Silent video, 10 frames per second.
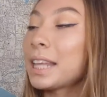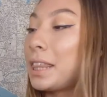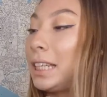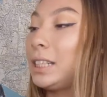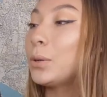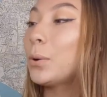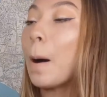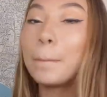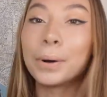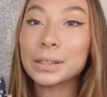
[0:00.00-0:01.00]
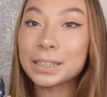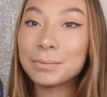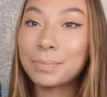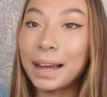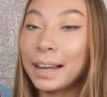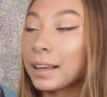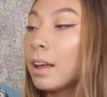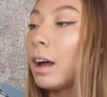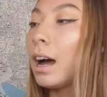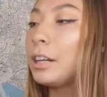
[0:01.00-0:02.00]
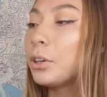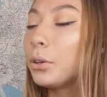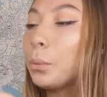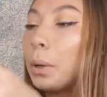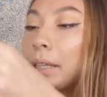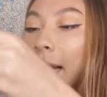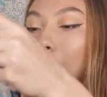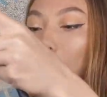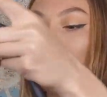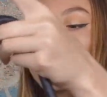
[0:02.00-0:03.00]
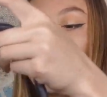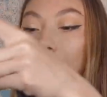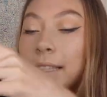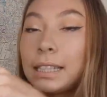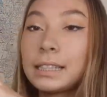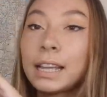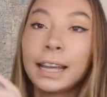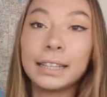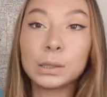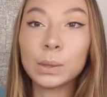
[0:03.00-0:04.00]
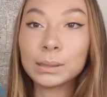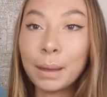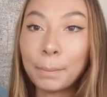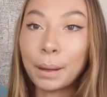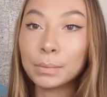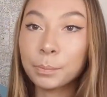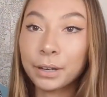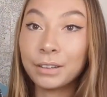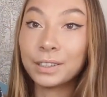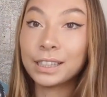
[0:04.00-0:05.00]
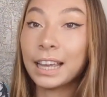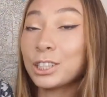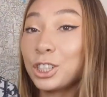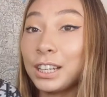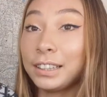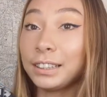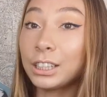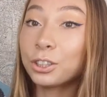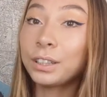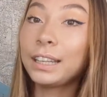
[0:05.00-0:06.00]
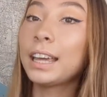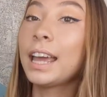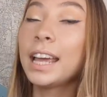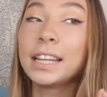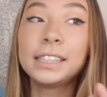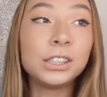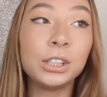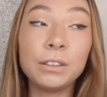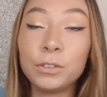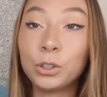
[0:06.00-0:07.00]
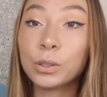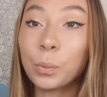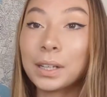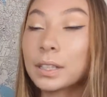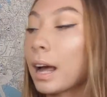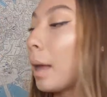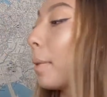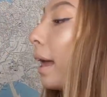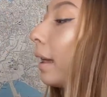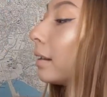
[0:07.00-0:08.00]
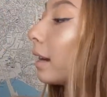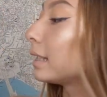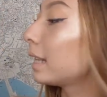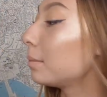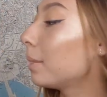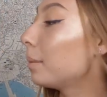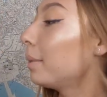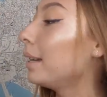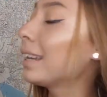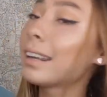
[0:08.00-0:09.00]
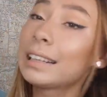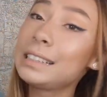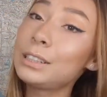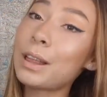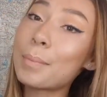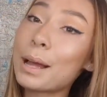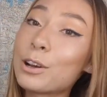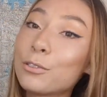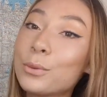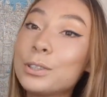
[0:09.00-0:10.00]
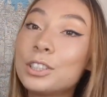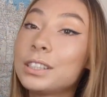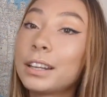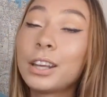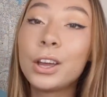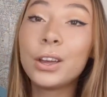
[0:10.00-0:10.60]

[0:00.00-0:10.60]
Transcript: the Dior Boston bag. I don't know exactly what size this is. This was my mum's previously, and she literally didn't even use it one time. And I said, "Mum, can I steal that bag off you?" And she said,